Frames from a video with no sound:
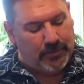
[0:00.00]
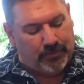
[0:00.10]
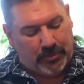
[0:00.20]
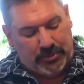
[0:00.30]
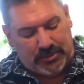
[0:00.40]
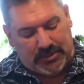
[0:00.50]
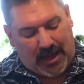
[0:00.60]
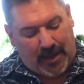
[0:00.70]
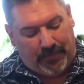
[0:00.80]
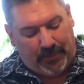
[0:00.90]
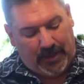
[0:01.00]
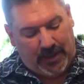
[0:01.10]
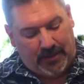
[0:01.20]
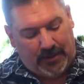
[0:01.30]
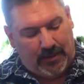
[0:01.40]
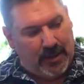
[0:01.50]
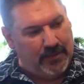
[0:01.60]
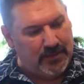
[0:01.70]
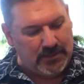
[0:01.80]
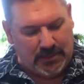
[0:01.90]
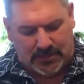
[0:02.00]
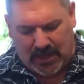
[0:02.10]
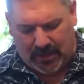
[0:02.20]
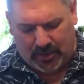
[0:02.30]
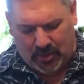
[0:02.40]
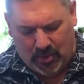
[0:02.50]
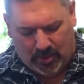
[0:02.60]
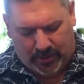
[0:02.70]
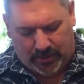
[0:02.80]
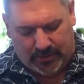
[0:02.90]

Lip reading: brew stop, and this thing is kind of cool here.